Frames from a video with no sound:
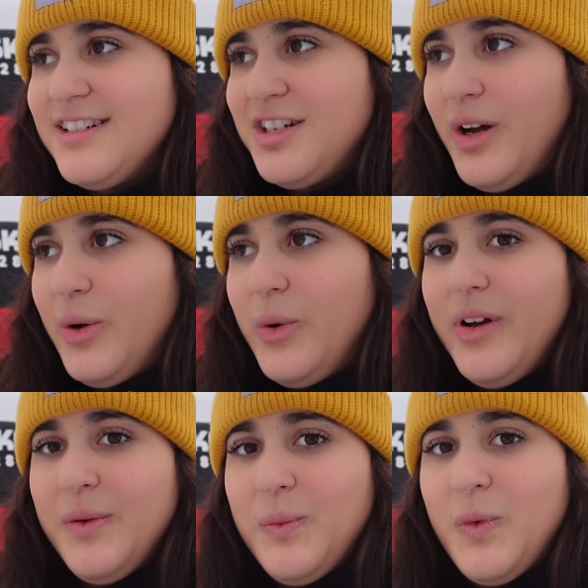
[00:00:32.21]

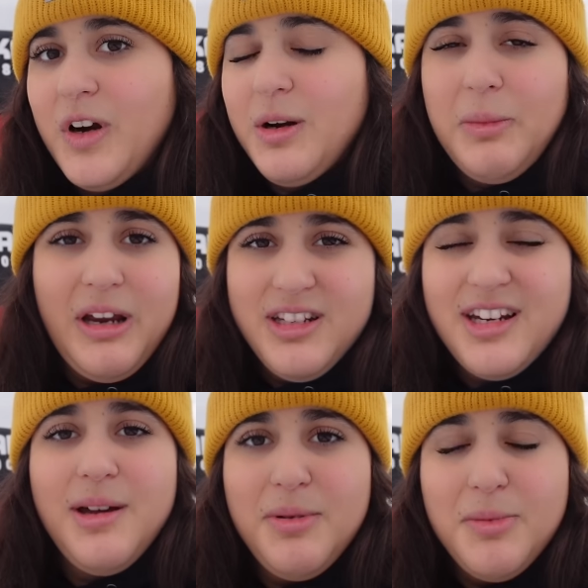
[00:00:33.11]
So we're gonna be ice
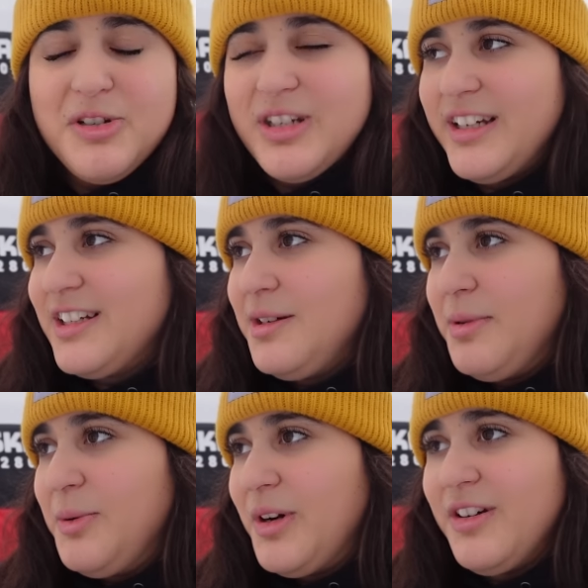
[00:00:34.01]
camping most likely,
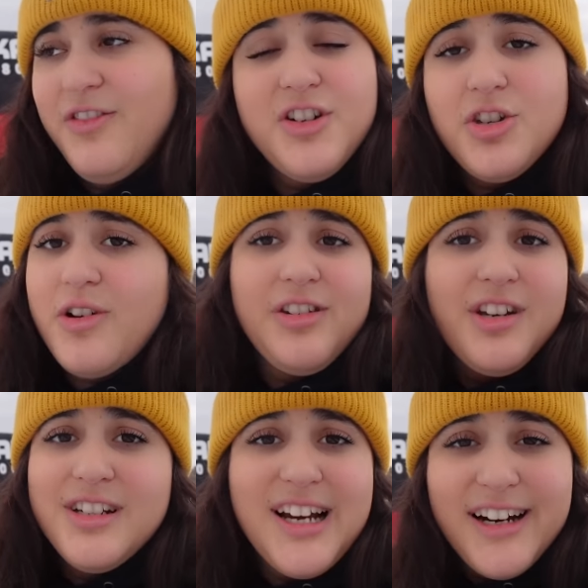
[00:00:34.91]
but we're gonna fish throughout
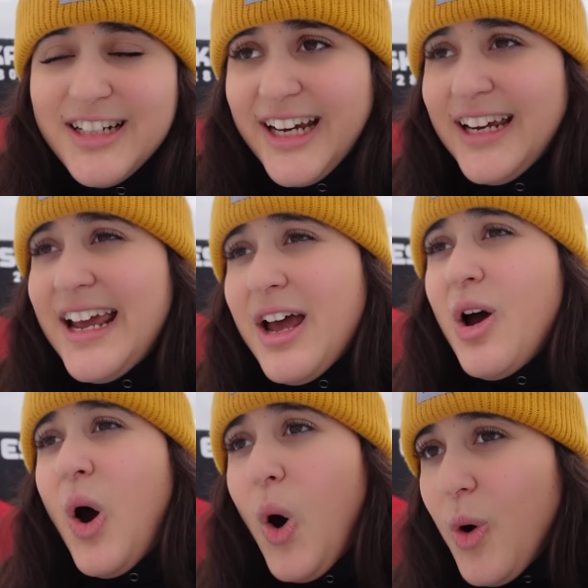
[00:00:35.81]
the entire day,
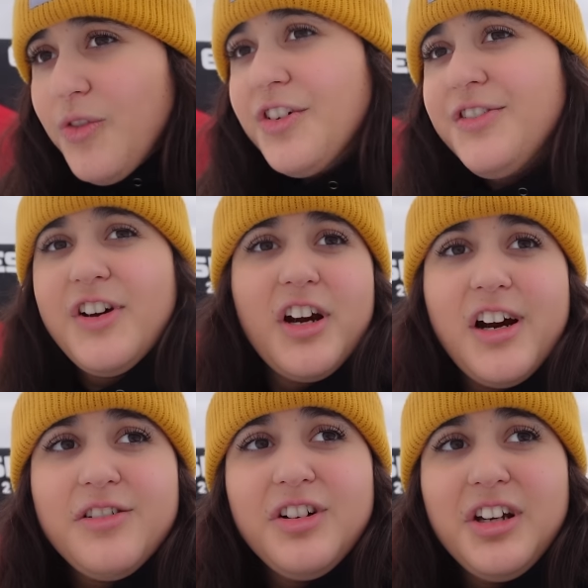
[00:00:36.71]
hopefully figure
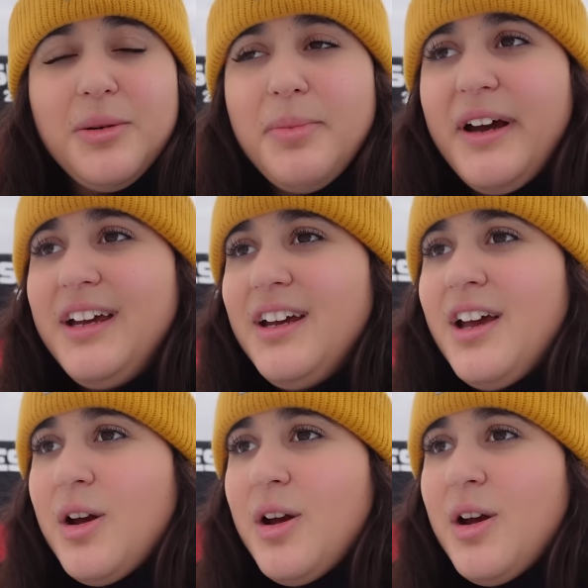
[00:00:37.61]
out a really good bite.